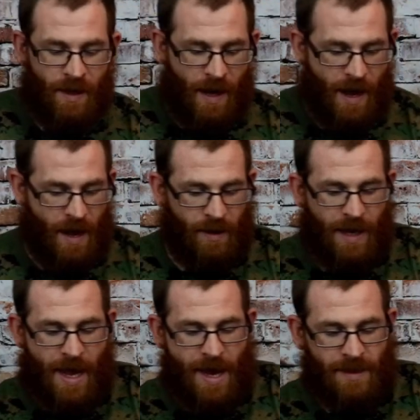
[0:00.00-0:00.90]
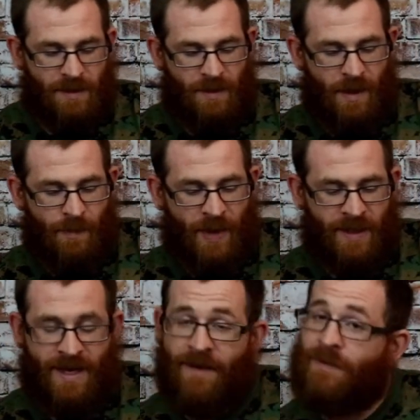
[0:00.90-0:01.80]
Now, last
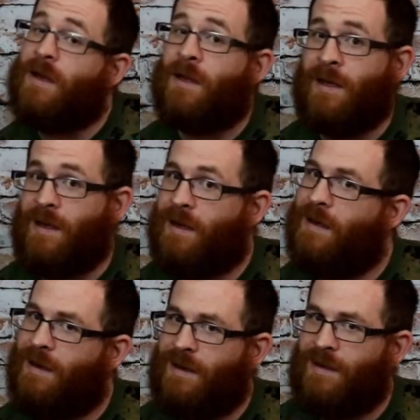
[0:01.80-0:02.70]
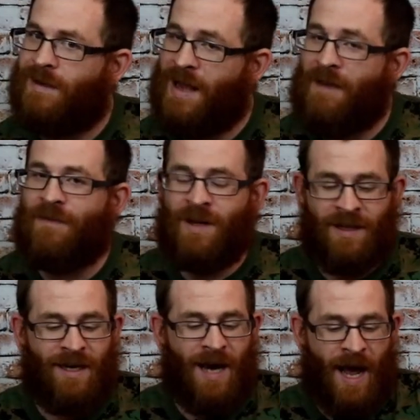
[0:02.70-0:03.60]
but definitely
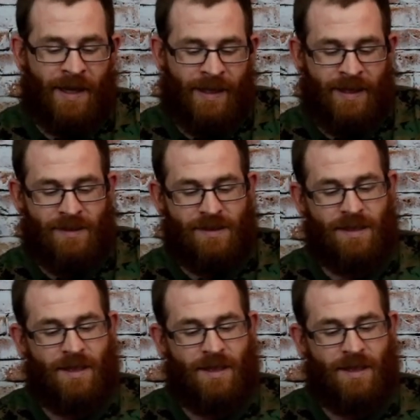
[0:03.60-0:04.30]
not least,